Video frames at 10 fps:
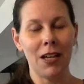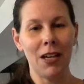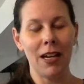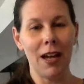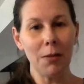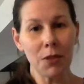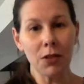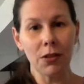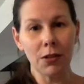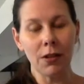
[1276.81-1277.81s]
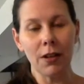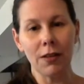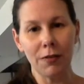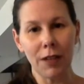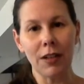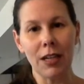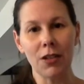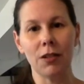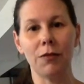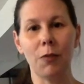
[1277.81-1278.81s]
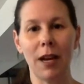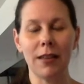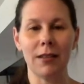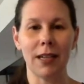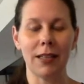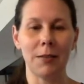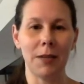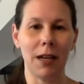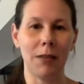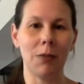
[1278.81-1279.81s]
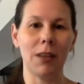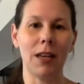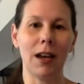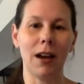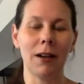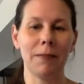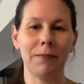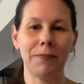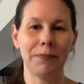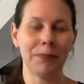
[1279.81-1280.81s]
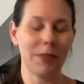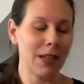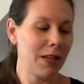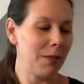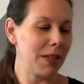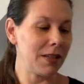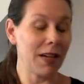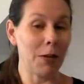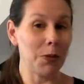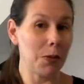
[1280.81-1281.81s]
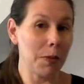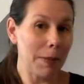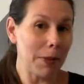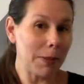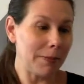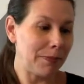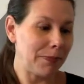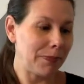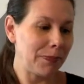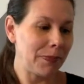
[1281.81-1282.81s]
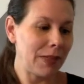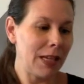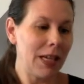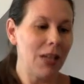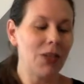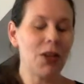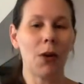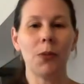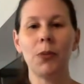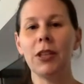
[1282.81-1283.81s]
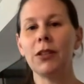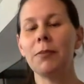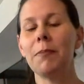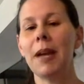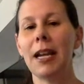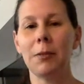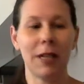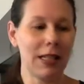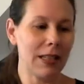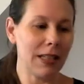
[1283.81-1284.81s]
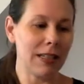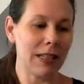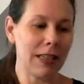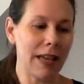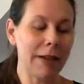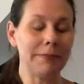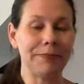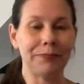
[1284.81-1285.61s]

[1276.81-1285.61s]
It helps to learn the foundation of why the signs became what they are because it helps you remember. So we learn many, many things like that.